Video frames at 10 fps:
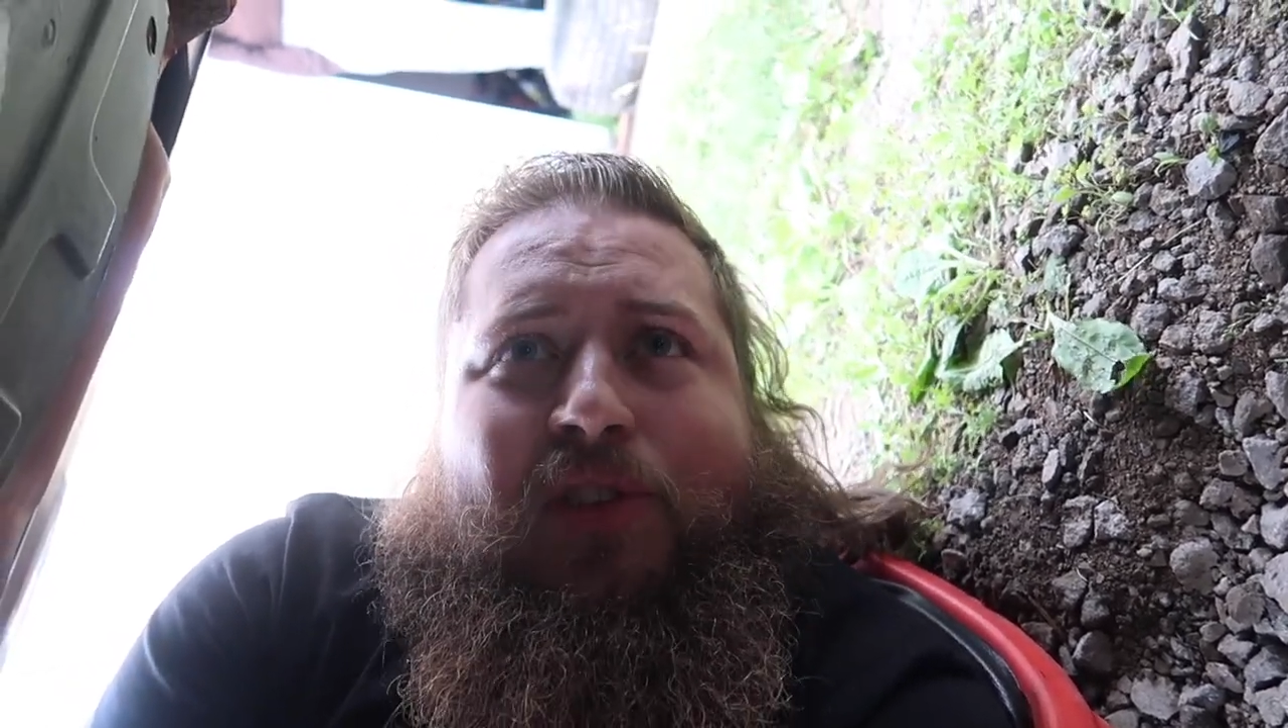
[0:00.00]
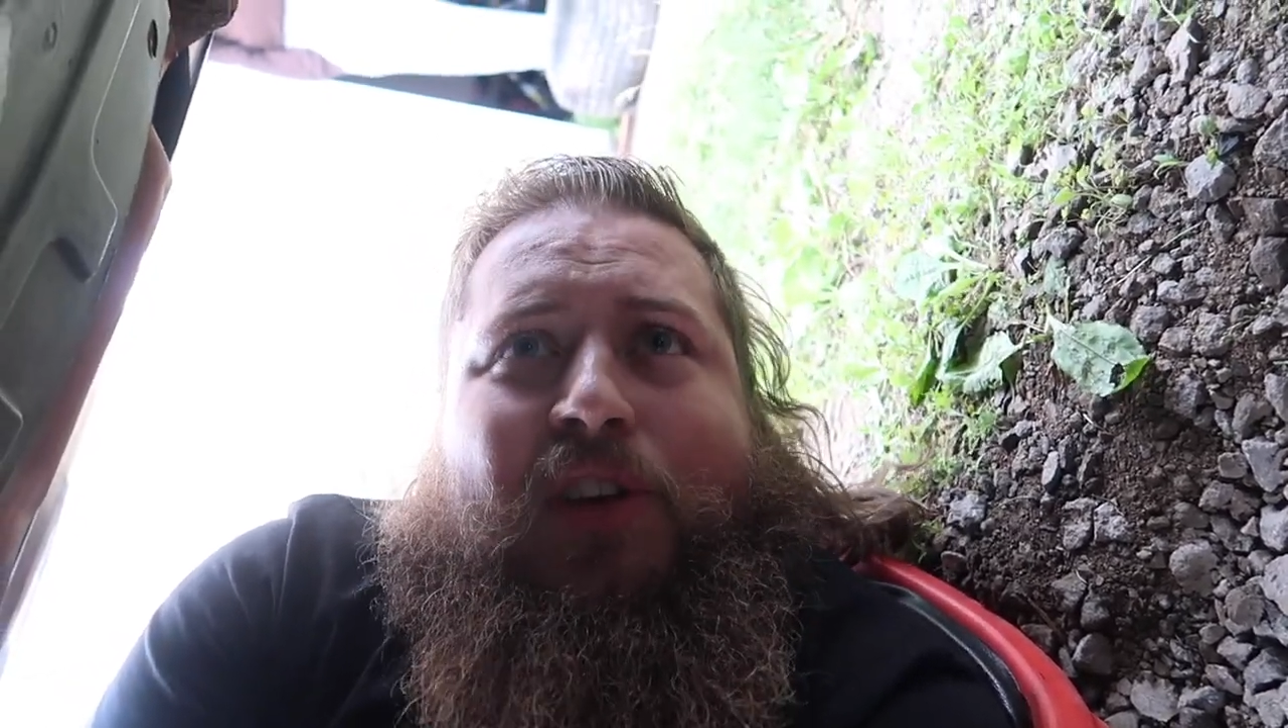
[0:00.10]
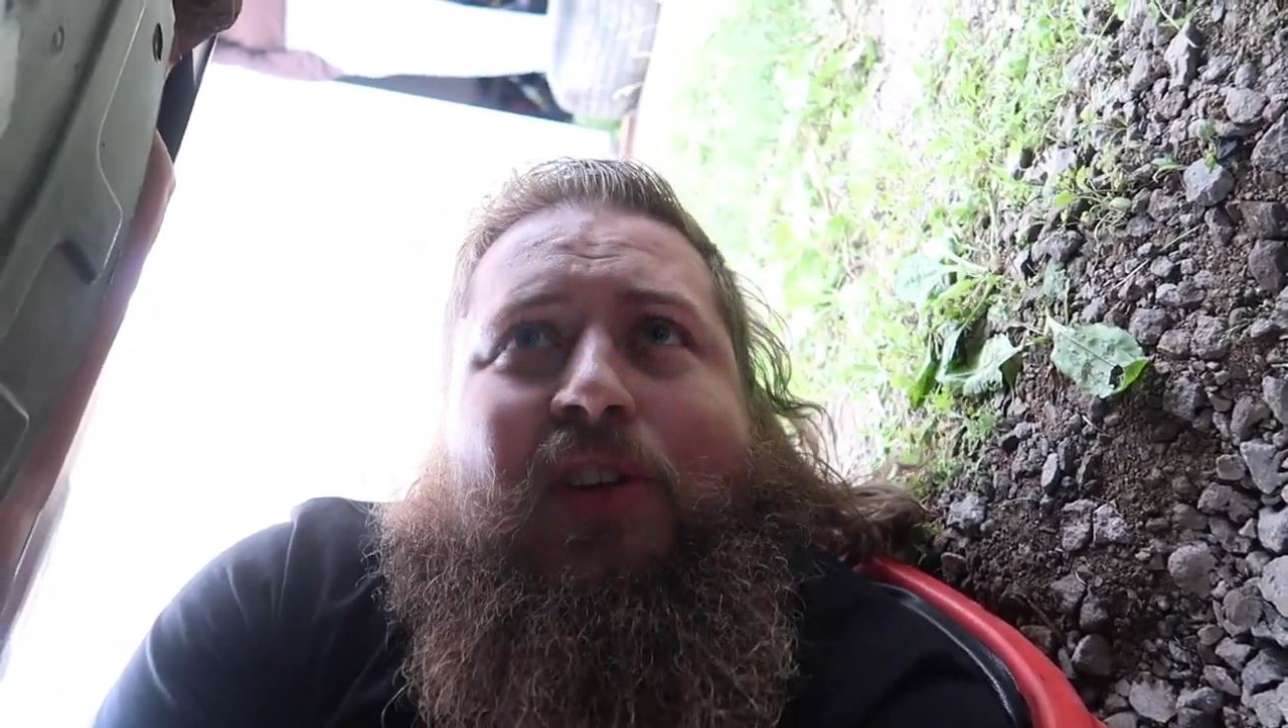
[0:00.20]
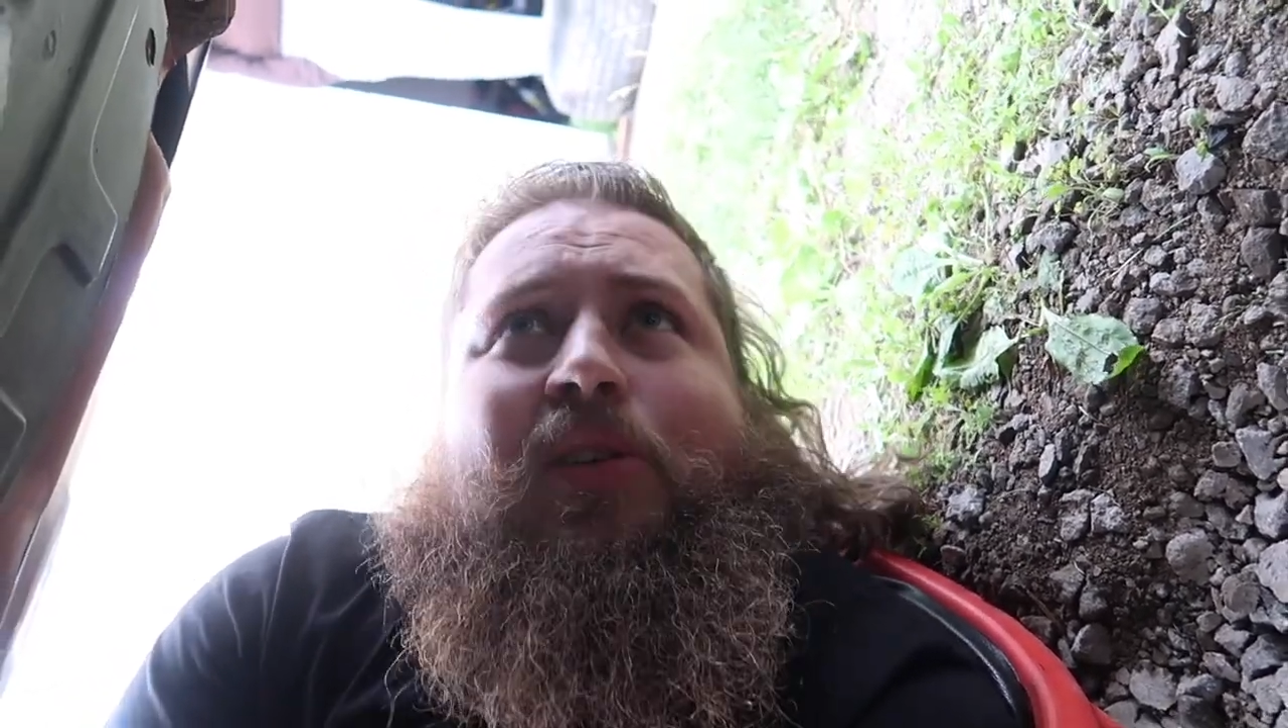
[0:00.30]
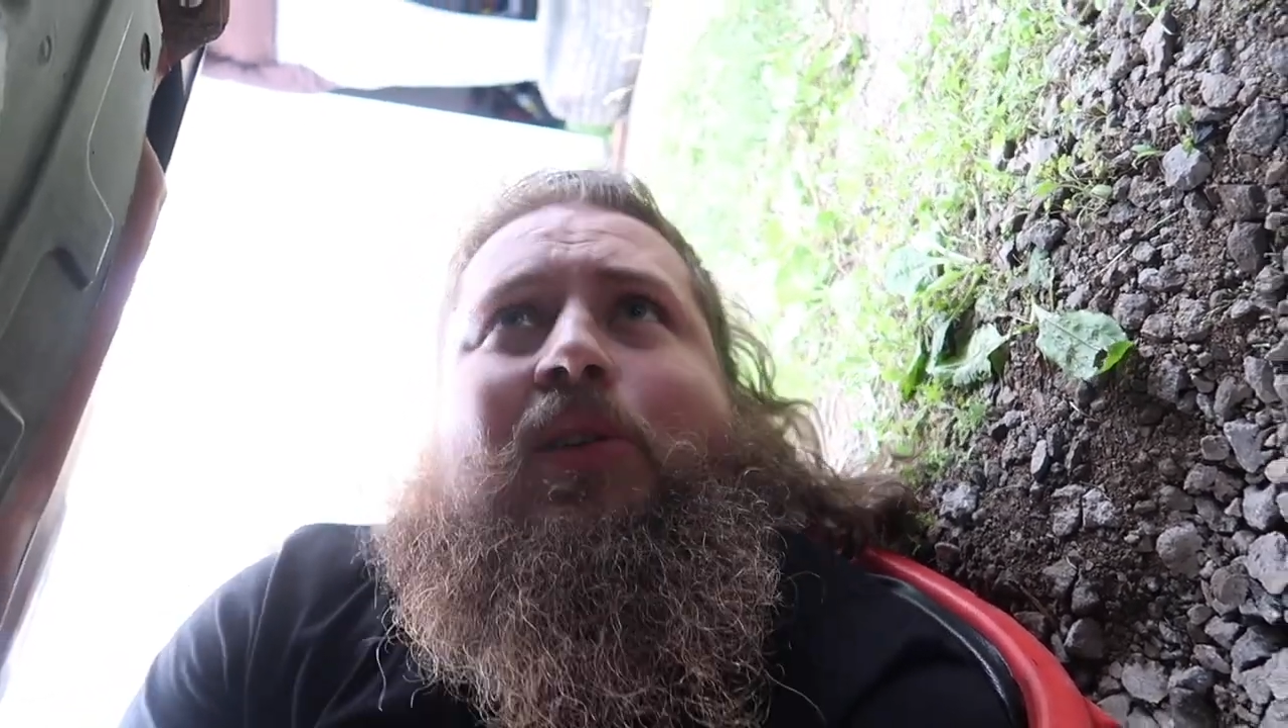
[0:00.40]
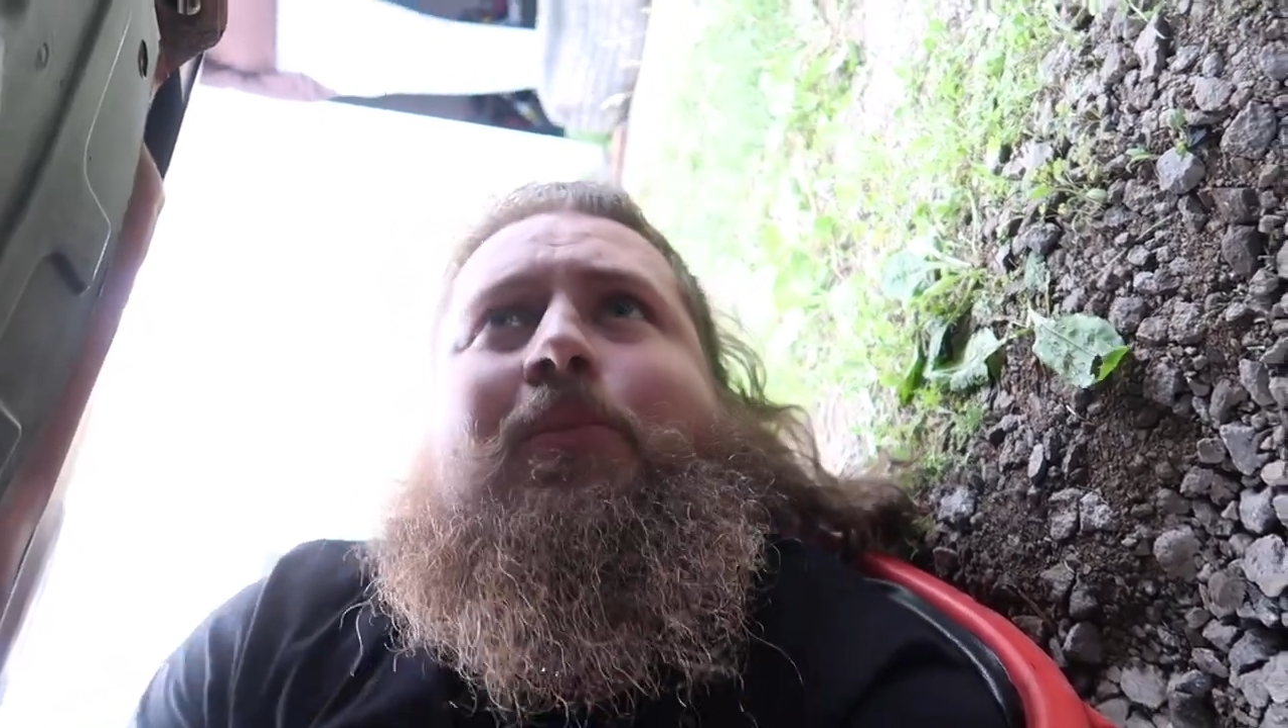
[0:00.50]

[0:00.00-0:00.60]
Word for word: leak